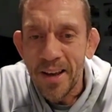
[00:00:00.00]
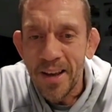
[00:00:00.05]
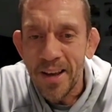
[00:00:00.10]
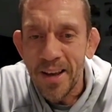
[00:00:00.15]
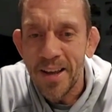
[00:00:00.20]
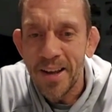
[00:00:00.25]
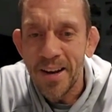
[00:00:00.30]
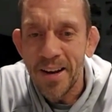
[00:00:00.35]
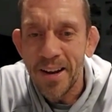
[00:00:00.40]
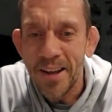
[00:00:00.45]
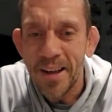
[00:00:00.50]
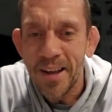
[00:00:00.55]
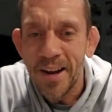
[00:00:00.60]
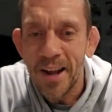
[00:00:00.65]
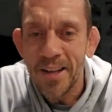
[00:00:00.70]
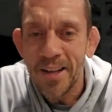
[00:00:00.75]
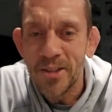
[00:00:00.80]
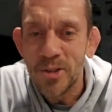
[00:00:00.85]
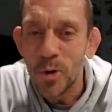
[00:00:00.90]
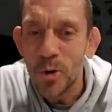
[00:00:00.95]
And
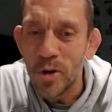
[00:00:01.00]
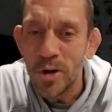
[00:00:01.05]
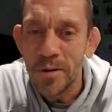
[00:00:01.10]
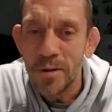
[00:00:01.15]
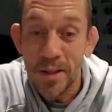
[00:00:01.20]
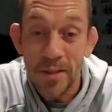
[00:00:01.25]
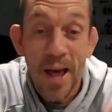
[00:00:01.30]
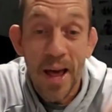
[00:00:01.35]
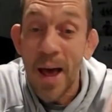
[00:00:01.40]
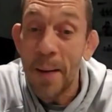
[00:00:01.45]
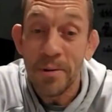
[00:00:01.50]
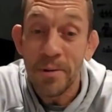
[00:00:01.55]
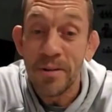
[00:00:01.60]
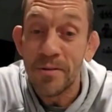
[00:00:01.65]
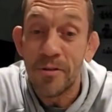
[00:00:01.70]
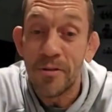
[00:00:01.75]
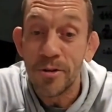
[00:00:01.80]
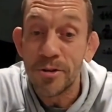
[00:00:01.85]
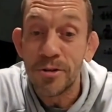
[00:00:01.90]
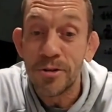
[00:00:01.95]
I told it, and that happened
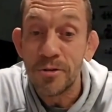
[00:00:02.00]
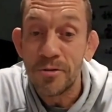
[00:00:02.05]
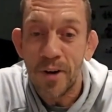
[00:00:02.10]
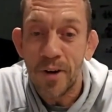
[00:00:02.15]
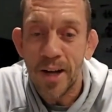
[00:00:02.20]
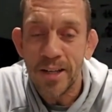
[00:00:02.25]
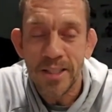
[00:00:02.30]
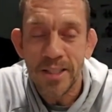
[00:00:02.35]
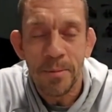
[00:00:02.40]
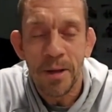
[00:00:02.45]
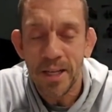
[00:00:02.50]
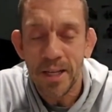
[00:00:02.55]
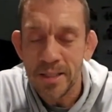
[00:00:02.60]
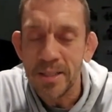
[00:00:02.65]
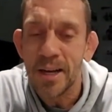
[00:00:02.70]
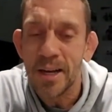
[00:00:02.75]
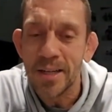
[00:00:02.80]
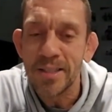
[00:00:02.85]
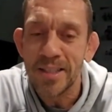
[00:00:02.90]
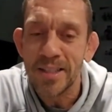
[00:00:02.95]
the first 2 fights. I'm like,
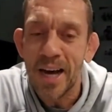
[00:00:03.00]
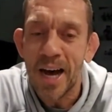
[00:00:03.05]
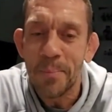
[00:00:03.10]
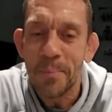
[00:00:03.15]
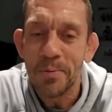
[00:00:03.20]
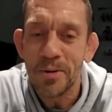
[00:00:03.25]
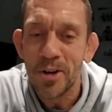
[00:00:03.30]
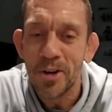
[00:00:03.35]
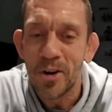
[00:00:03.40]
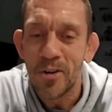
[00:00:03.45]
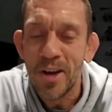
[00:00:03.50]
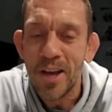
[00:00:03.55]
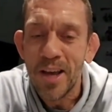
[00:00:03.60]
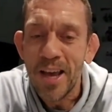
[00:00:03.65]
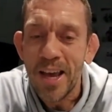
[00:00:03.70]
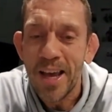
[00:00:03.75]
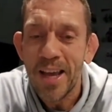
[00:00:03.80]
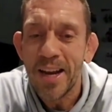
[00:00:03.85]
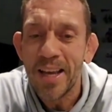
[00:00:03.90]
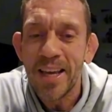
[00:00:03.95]
it's gonna stop,
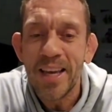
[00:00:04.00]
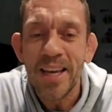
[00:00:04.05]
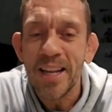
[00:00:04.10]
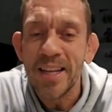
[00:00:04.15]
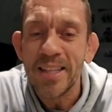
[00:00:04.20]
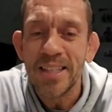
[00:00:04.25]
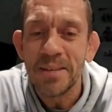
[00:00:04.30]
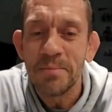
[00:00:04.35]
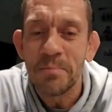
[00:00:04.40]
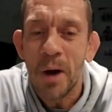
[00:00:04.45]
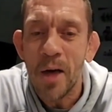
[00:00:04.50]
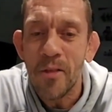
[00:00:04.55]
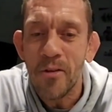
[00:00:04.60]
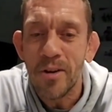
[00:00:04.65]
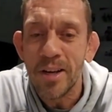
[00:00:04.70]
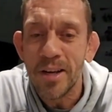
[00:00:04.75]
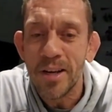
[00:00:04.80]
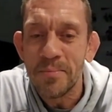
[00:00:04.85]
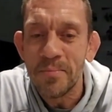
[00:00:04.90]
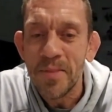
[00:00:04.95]
And it didn't
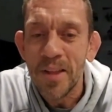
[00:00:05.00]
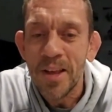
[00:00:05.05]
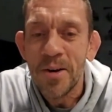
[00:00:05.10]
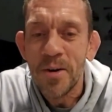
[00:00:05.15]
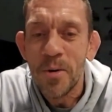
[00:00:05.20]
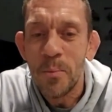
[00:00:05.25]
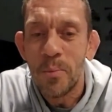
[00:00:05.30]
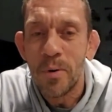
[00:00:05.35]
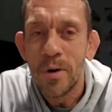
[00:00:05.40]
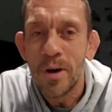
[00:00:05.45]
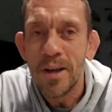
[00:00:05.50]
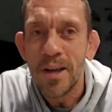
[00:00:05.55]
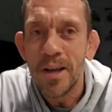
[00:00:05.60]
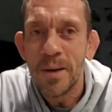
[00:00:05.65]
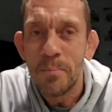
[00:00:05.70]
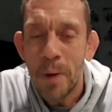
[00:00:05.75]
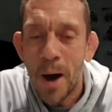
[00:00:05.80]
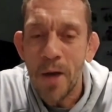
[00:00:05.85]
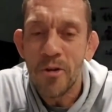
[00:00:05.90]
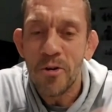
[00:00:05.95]
bother him, but
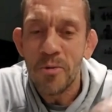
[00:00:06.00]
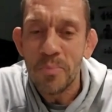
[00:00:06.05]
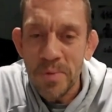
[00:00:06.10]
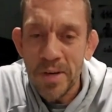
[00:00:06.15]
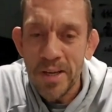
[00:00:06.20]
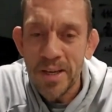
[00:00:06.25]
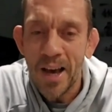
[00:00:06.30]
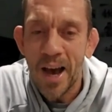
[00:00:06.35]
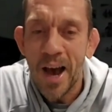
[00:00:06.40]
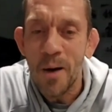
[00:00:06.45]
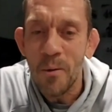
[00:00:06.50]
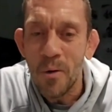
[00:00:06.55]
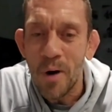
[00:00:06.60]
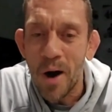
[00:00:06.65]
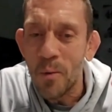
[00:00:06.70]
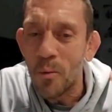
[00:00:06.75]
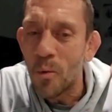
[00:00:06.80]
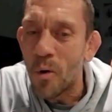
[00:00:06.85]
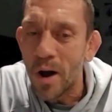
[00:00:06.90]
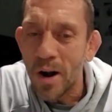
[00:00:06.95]
it bothered me. I
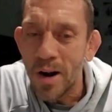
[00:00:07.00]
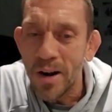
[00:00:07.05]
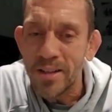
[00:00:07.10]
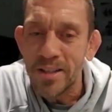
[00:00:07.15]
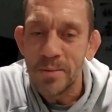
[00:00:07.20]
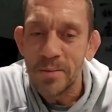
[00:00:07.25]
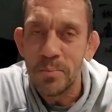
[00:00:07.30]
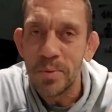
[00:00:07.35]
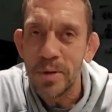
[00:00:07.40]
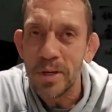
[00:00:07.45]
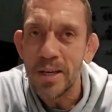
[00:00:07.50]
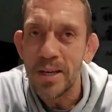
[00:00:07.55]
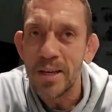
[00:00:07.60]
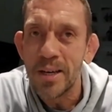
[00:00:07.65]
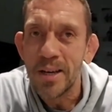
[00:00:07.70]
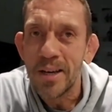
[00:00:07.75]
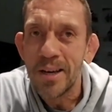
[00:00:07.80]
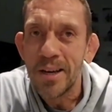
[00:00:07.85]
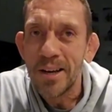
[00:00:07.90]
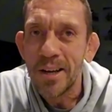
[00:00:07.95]
wanted to
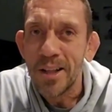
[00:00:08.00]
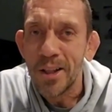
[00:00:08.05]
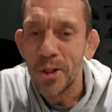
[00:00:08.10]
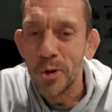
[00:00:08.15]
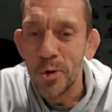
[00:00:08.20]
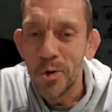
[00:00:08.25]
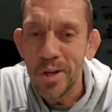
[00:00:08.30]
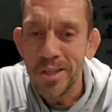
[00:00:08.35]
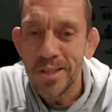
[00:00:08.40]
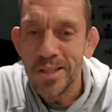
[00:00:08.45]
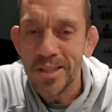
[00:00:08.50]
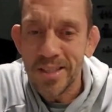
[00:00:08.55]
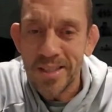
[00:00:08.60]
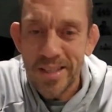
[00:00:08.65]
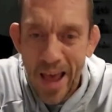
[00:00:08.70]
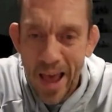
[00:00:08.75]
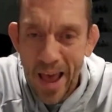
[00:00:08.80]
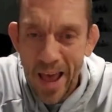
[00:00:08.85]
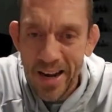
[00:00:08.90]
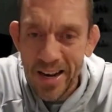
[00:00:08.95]
be Lucas's
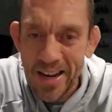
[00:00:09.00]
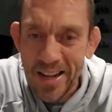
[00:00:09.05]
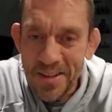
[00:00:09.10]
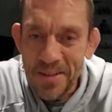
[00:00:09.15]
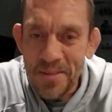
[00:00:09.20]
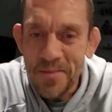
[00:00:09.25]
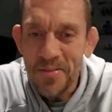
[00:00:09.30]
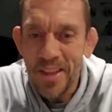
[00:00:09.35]
dad.